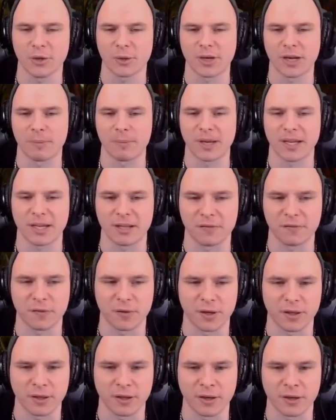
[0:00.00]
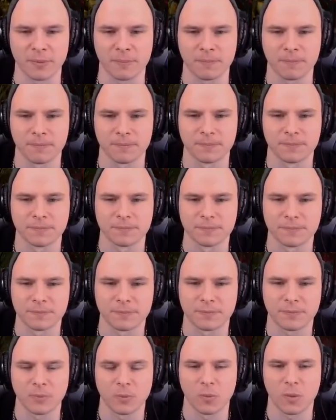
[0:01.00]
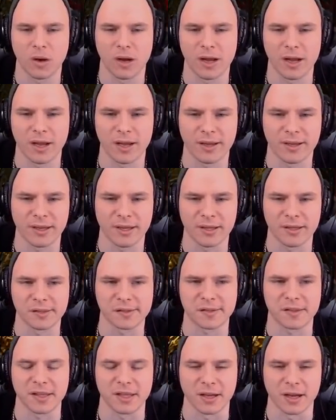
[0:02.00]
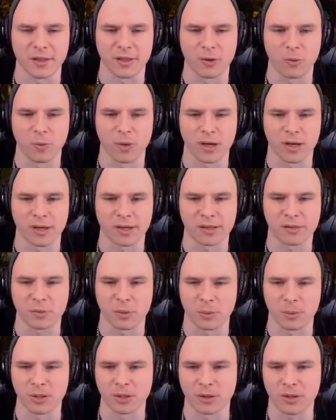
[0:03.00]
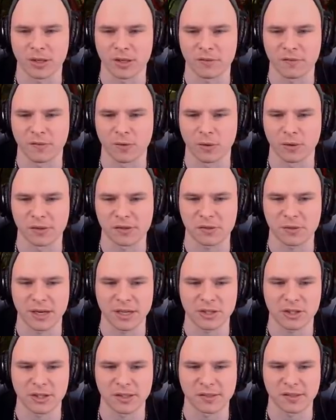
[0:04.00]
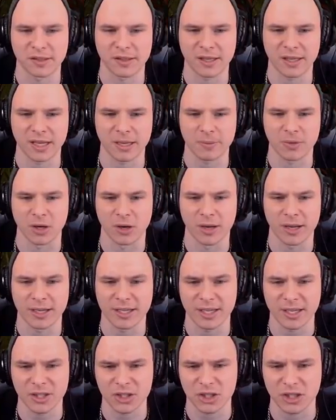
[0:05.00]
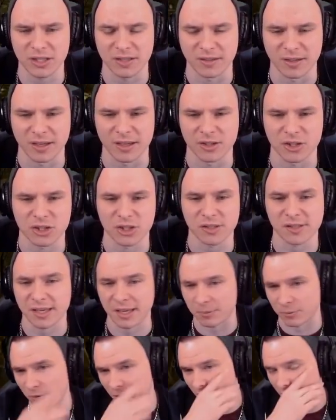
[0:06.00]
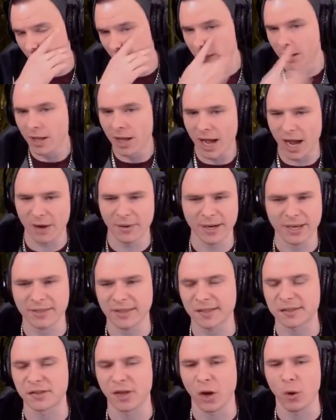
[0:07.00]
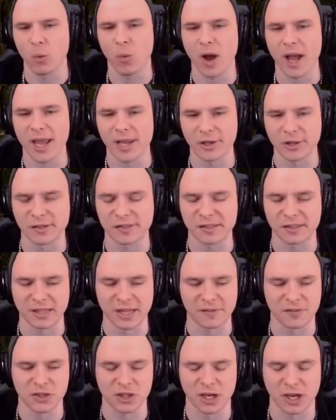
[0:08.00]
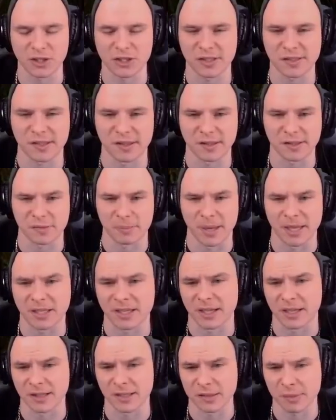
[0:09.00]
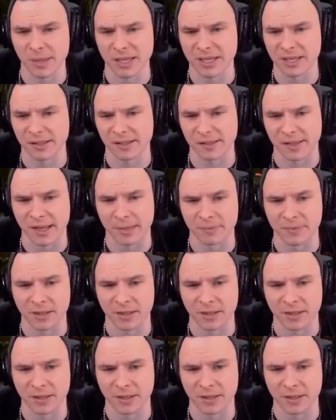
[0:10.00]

back in for it though. Where is the other one is what we're looking for. Scratches. Did they keep going? Yes, she did. She just kept running. I reckon there's no way you still have charges in this medkit. This medkit is empty.